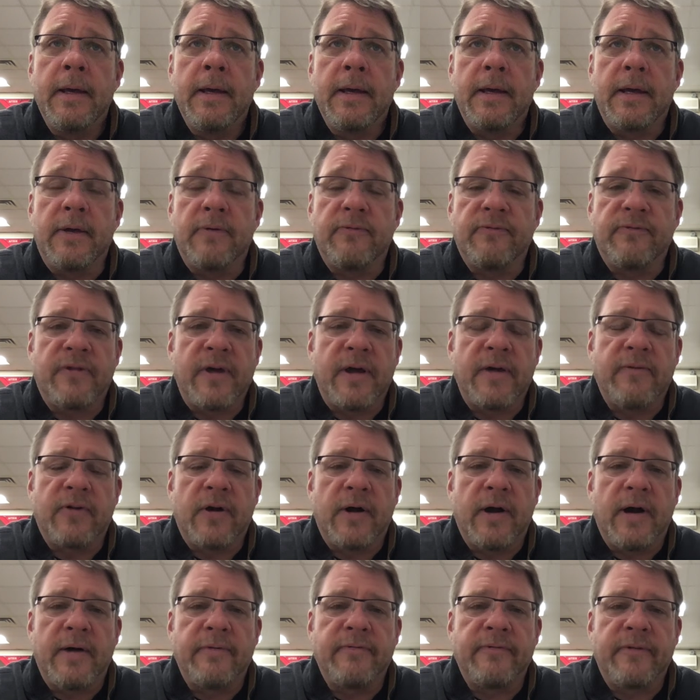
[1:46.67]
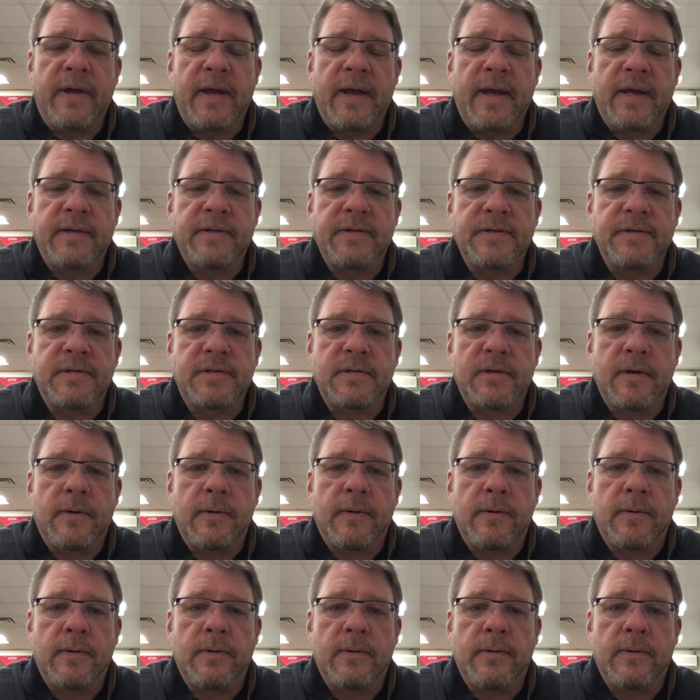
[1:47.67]
in favor of. And
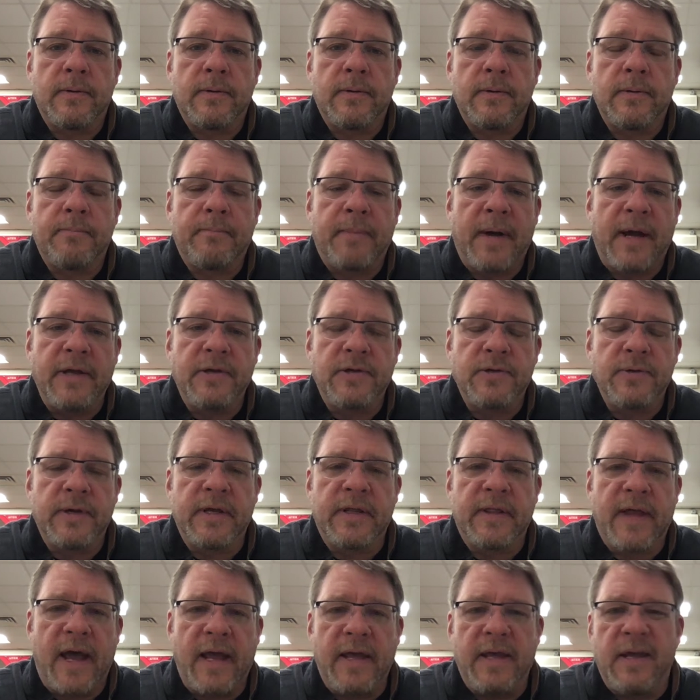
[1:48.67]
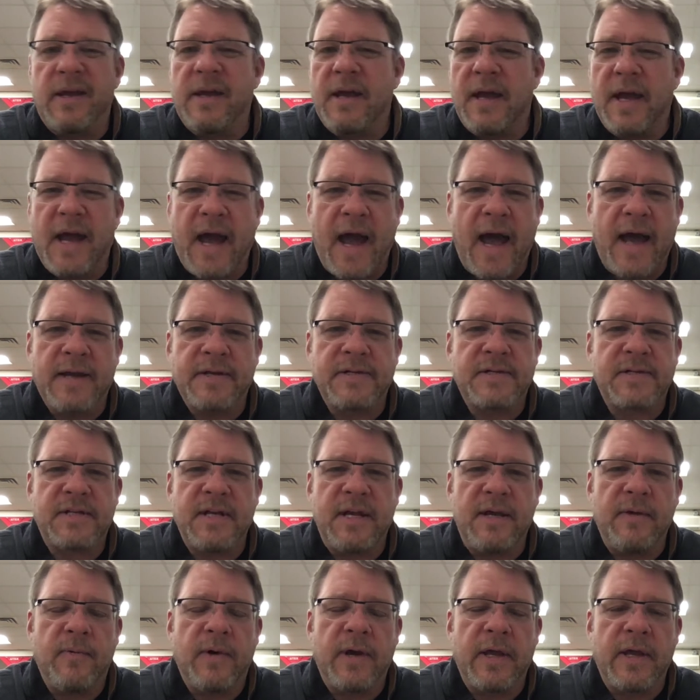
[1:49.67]
so by doing that, you can kind of
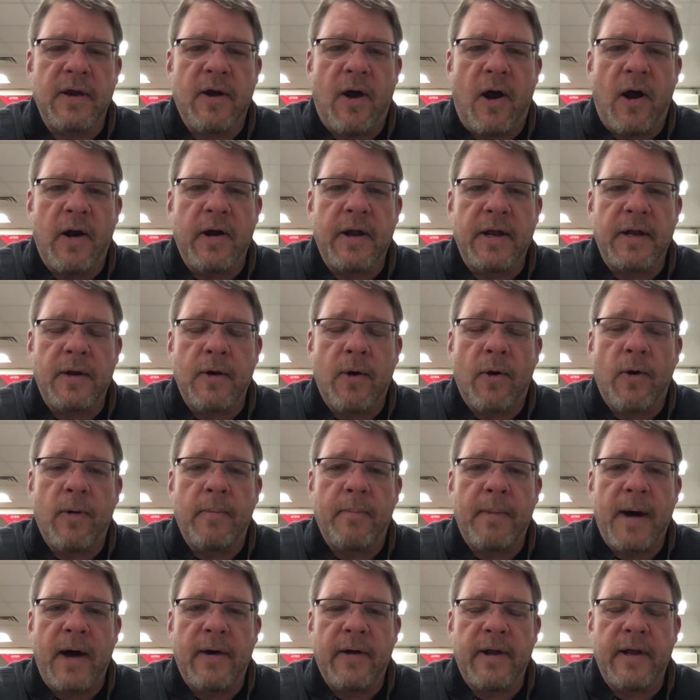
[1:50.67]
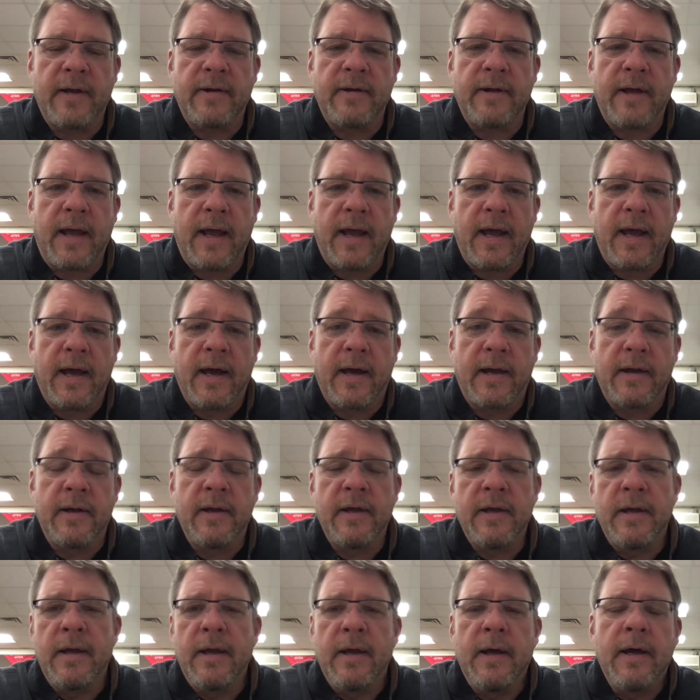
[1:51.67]
see what you already know about it. And
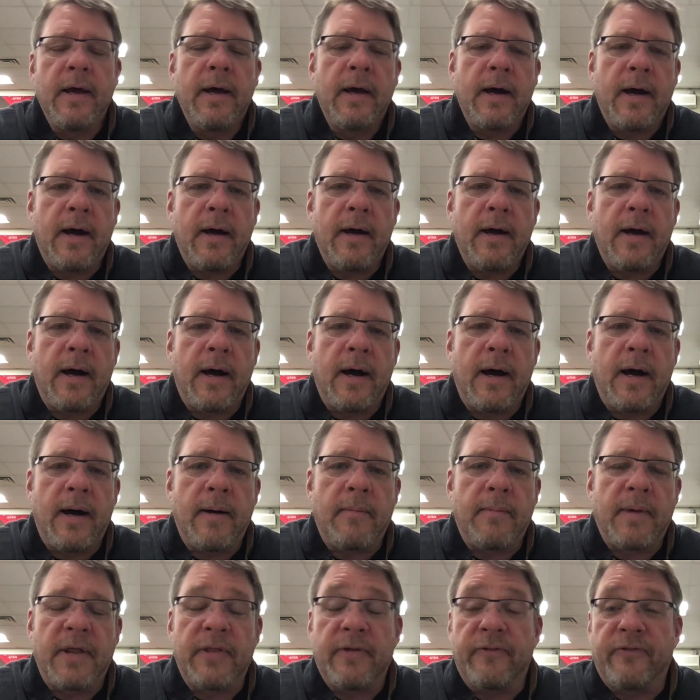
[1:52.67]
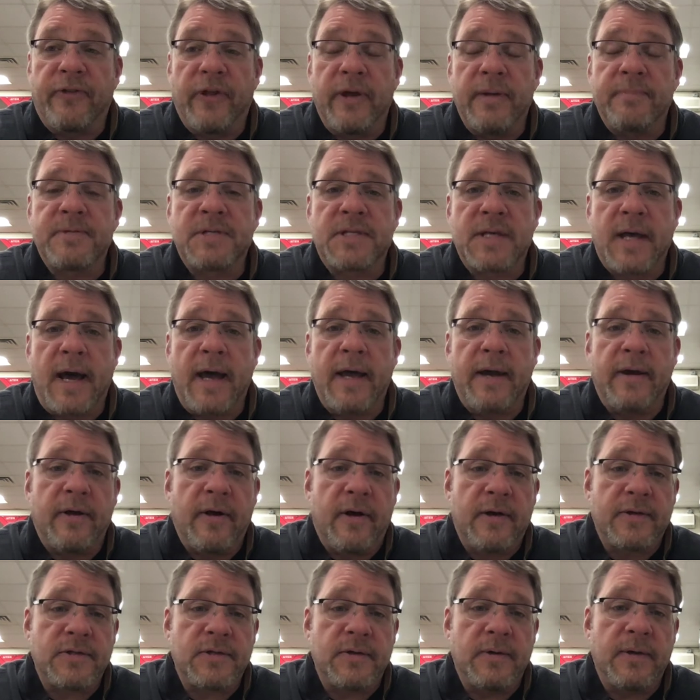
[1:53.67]
on the flip side, it
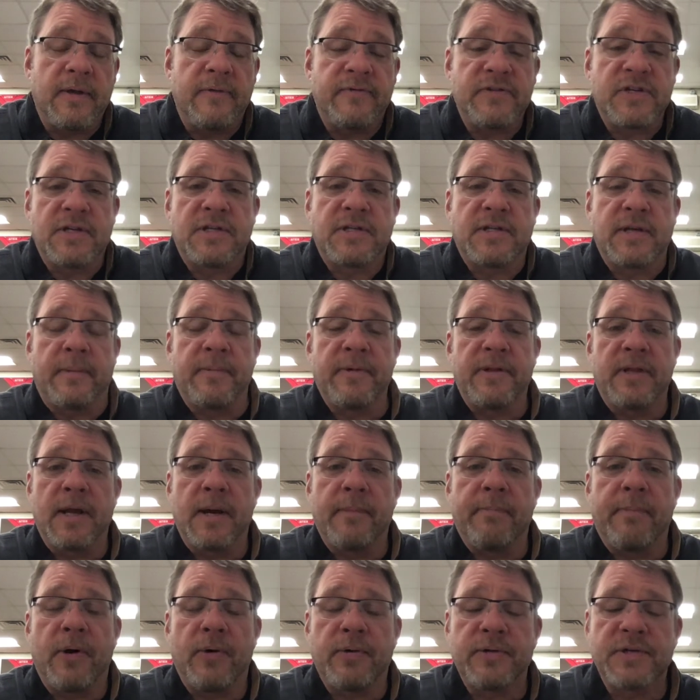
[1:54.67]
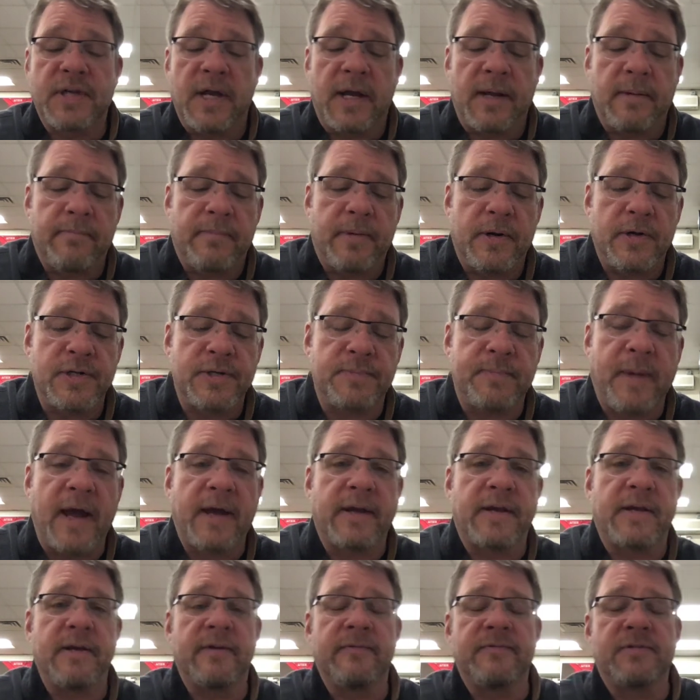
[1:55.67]
also gives you some of the opposing
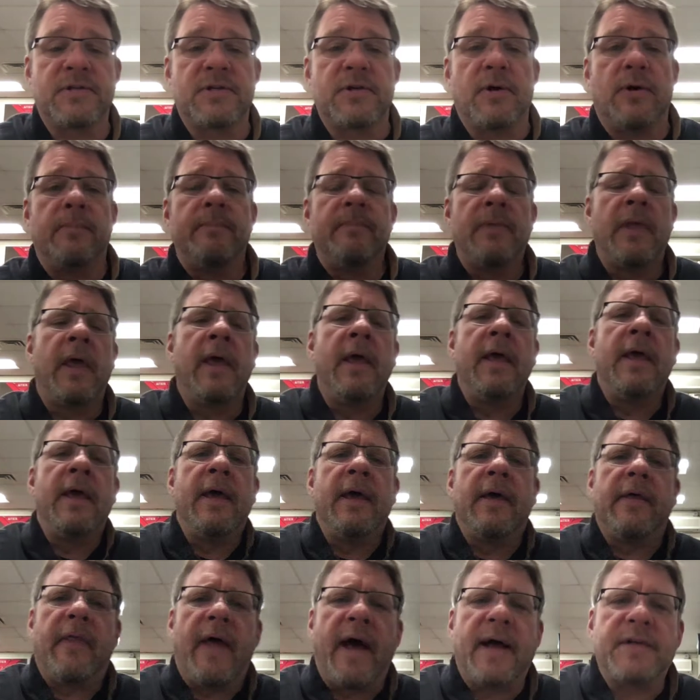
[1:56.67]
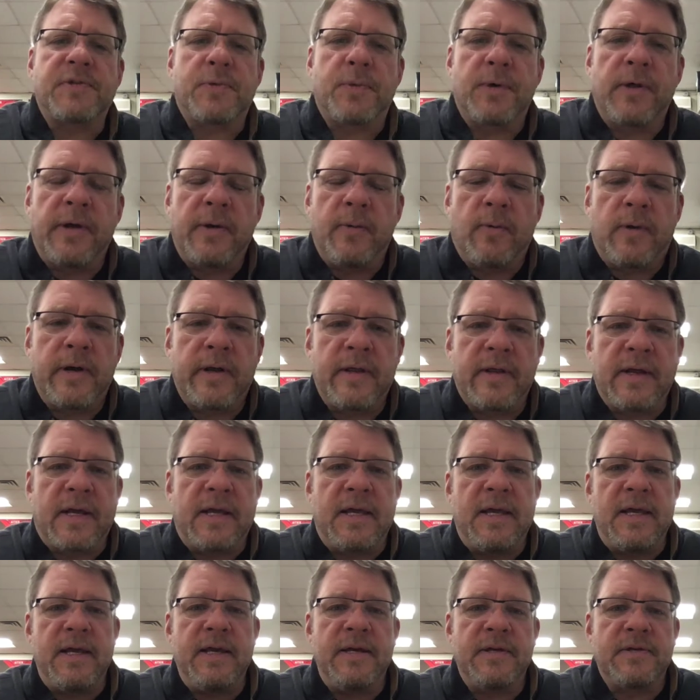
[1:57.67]
perspectives. So that's really one of the
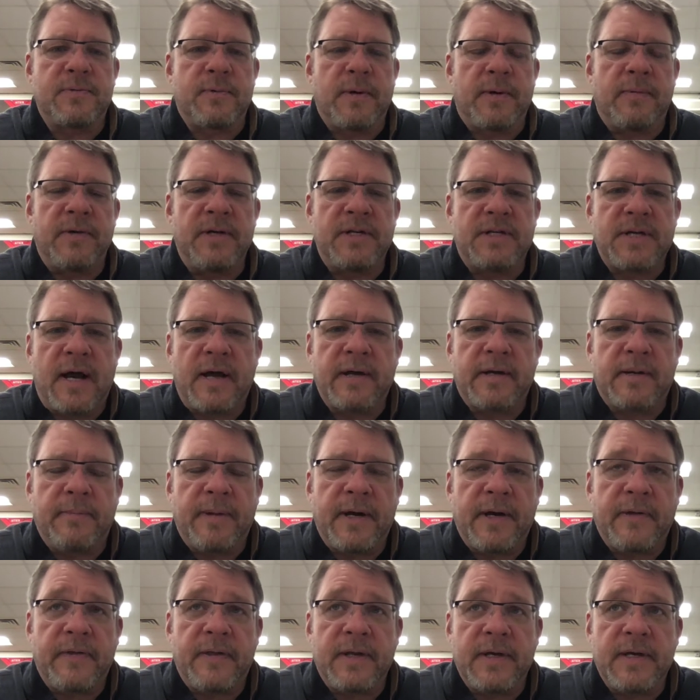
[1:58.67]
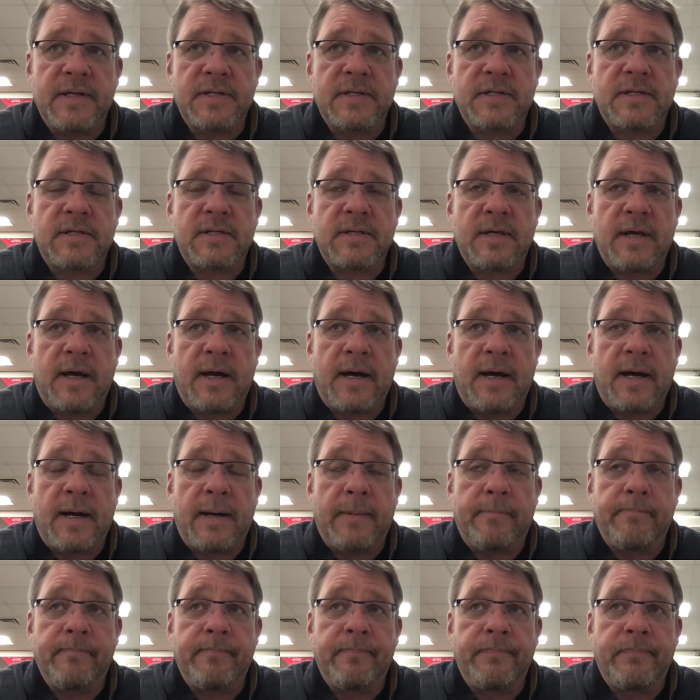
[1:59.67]
keys when we talked about this.
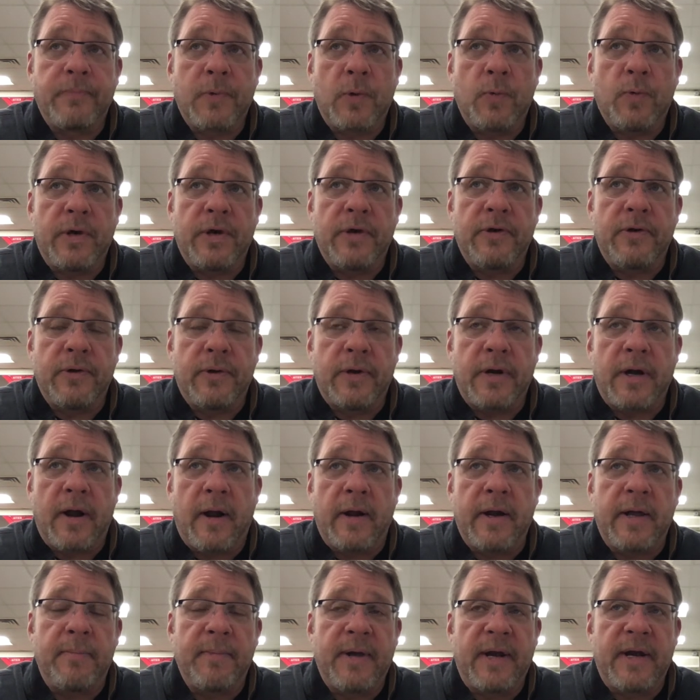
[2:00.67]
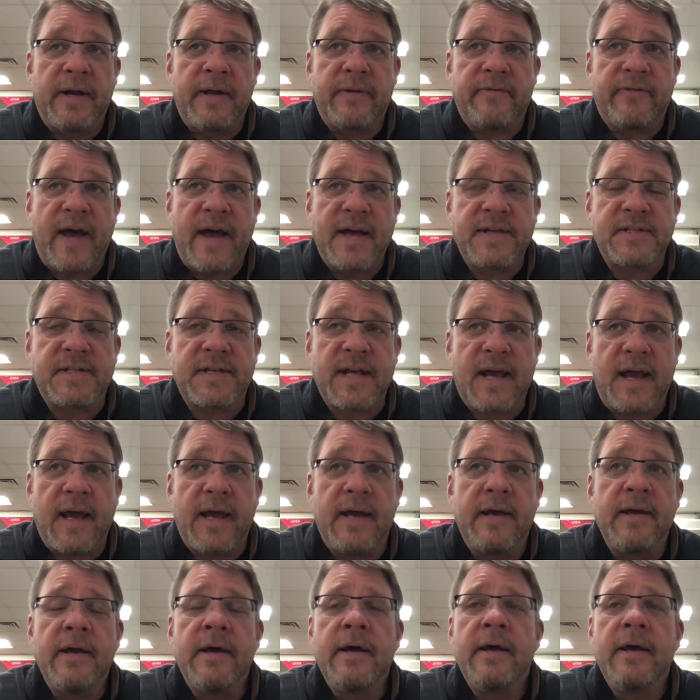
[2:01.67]
When you're doing an argumentative essay,